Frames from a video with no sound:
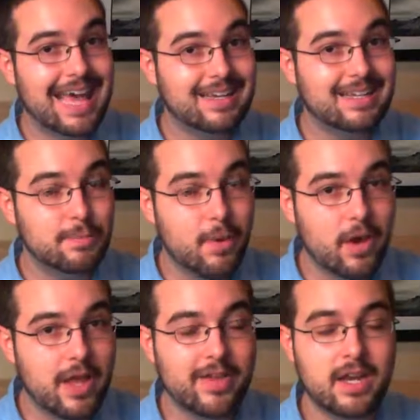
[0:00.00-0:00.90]
as
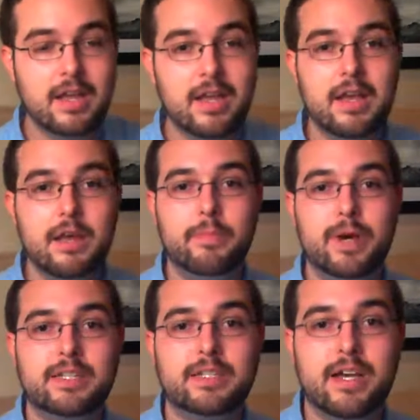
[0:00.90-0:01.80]
part of it,
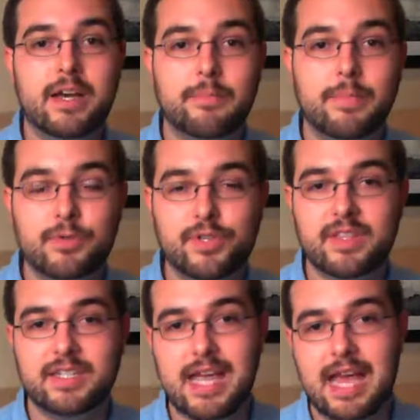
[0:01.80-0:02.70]
but most of
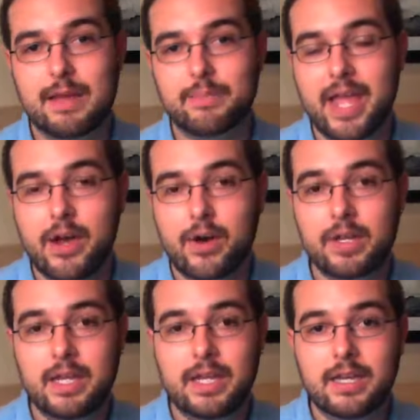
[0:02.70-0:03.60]
the time
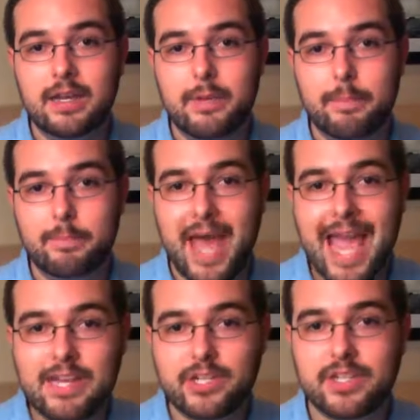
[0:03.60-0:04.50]
now,
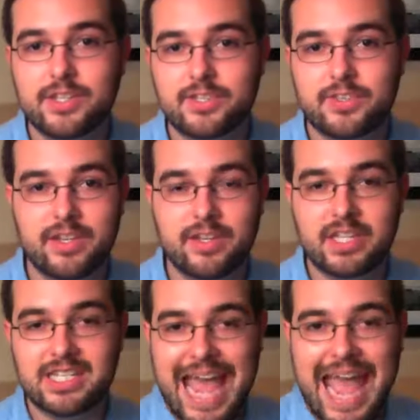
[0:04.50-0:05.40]
pages,
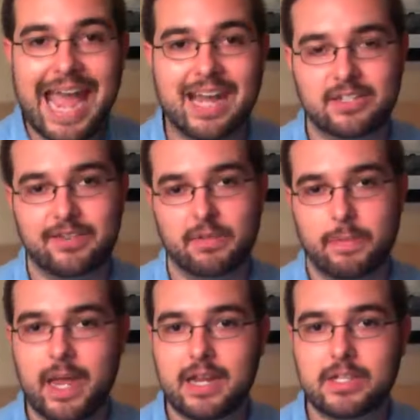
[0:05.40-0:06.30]
the text of the
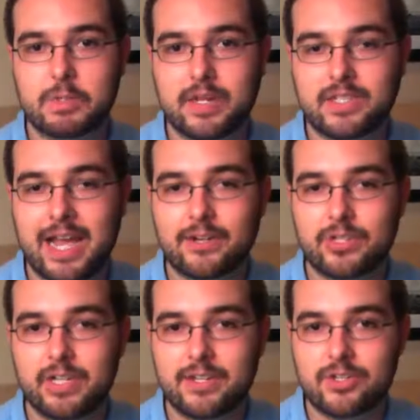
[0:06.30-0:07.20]
page is what's
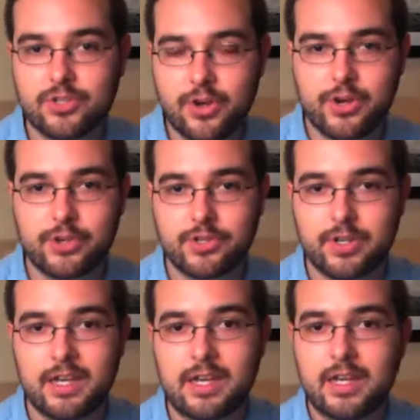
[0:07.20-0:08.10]
actually
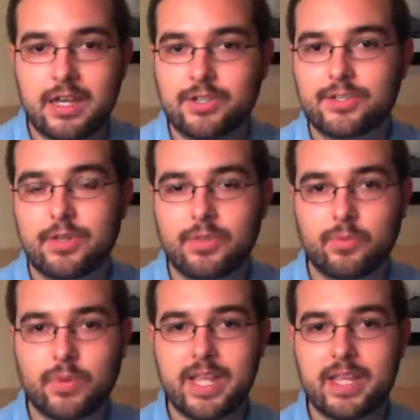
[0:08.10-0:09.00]
searched, so that
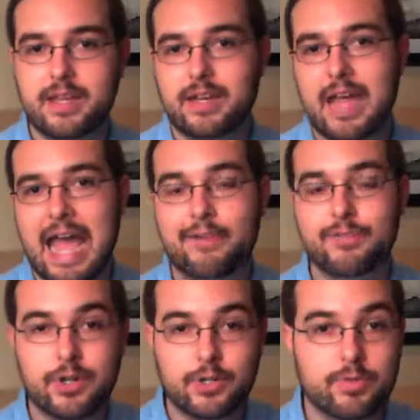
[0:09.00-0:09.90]
we have
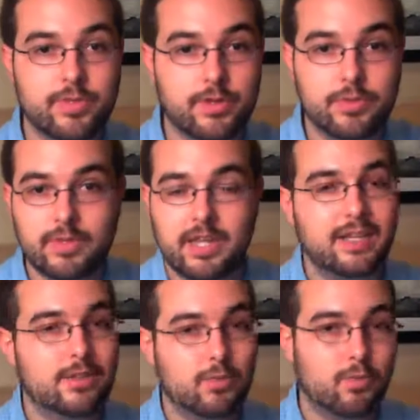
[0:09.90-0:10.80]
search results
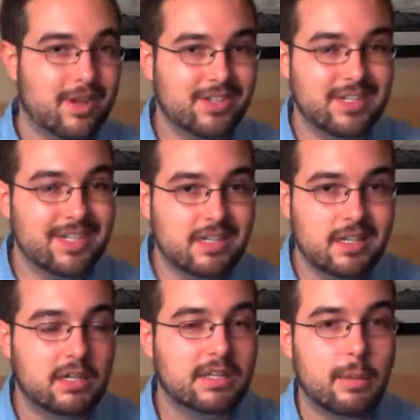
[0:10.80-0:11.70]
related to what's
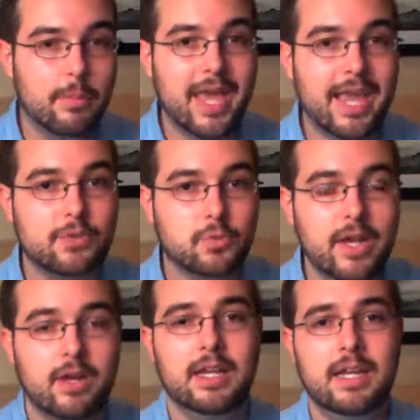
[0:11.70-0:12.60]
listed on that page.
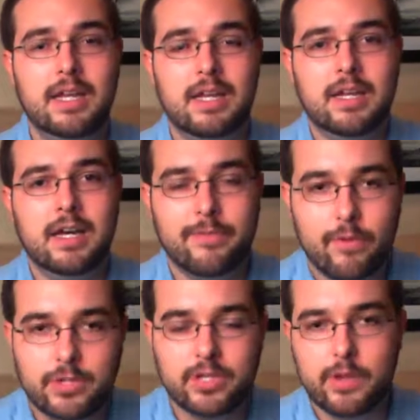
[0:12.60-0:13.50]
Well,
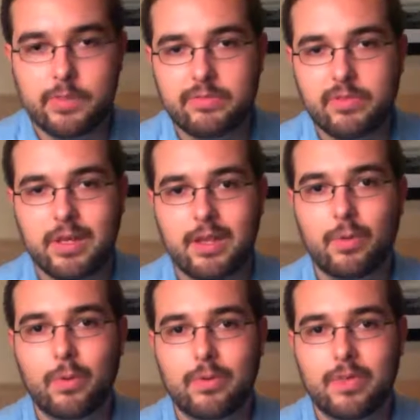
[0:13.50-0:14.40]
unfortunately, with
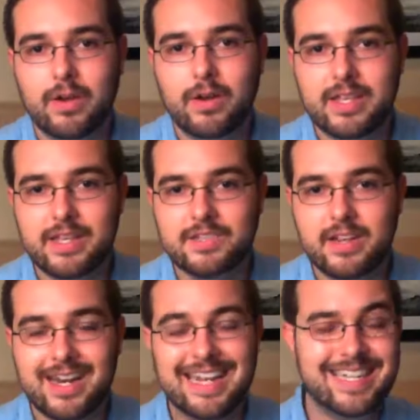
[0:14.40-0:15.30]
video, there is
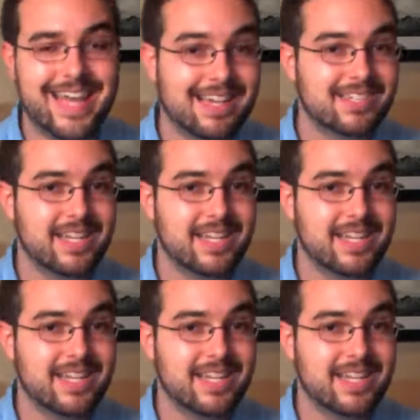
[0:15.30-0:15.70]
not a text